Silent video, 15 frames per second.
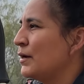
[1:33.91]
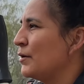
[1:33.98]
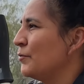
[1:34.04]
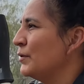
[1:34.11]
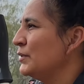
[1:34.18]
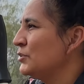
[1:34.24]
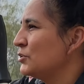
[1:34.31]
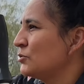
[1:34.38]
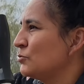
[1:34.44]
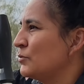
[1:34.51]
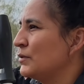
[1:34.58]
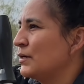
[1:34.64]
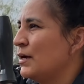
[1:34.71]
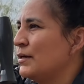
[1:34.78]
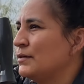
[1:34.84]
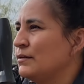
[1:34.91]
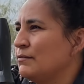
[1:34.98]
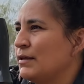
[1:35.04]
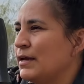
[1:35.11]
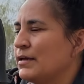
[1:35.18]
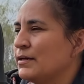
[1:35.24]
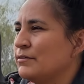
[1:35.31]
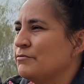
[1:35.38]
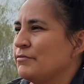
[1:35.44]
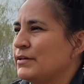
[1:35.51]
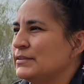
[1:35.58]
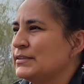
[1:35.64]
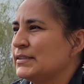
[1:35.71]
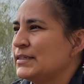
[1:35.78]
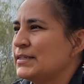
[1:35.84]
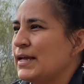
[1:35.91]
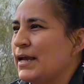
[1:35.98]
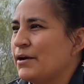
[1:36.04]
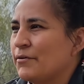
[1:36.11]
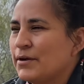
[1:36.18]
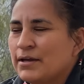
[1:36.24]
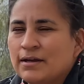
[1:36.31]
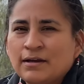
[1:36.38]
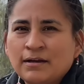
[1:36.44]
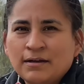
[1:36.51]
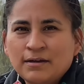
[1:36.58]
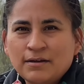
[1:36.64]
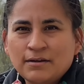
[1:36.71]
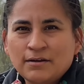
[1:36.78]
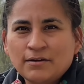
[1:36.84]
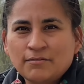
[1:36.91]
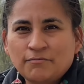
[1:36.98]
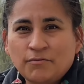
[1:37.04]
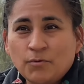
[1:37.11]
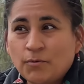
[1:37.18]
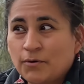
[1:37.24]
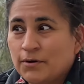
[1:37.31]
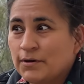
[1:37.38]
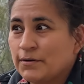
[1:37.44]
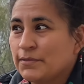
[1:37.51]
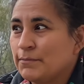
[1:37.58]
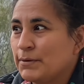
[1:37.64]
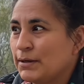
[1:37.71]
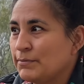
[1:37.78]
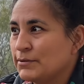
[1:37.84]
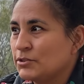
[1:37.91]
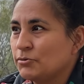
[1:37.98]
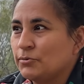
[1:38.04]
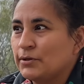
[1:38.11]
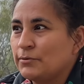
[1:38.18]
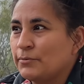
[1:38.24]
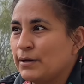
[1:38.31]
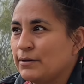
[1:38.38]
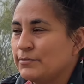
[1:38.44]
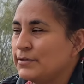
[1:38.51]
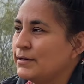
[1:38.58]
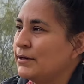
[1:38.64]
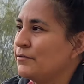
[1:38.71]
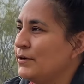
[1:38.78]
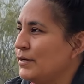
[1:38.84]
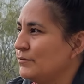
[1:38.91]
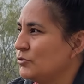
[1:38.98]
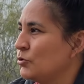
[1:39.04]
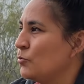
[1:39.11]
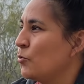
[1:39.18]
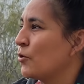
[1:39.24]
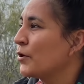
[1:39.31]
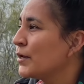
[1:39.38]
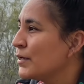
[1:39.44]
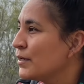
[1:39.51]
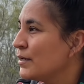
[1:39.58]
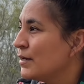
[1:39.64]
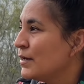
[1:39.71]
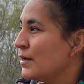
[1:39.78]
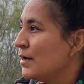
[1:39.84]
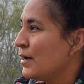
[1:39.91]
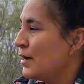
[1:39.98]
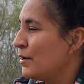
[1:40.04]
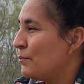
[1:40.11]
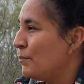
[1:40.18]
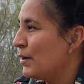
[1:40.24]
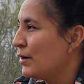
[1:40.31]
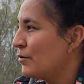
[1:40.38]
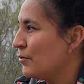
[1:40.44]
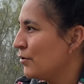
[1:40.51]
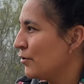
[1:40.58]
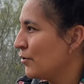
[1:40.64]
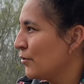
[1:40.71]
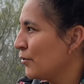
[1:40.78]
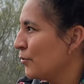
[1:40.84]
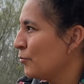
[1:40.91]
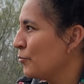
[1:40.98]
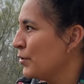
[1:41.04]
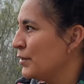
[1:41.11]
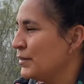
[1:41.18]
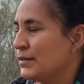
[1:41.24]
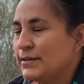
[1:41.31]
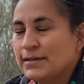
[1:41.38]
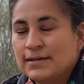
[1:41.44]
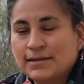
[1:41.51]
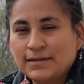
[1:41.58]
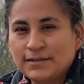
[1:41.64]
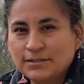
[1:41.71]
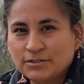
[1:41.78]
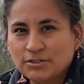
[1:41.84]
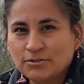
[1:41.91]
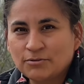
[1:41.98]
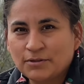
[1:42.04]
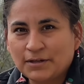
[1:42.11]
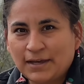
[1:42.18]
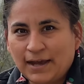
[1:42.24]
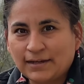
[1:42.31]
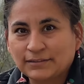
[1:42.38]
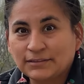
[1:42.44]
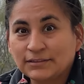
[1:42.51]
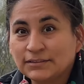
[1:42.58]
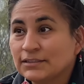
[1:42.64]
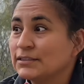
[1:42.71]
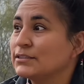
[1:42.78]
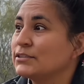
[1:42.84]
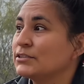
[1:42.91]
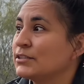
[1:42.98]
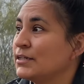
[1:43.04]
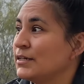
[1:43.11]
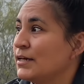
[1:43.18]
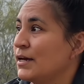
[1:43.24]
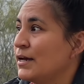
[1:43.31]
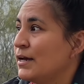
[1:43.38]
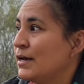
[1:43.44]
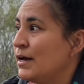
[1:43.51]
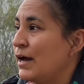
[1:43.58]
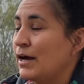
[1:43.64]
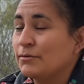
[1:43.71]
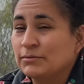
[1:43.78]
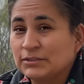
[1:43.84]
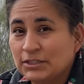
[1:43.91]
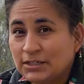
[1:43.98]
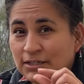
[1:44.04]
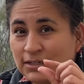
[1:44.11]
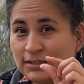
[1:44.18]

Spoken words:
I really just want kind of like a fenced in area for the baby to run around, and I don't have to worry about her running into the cactus because I was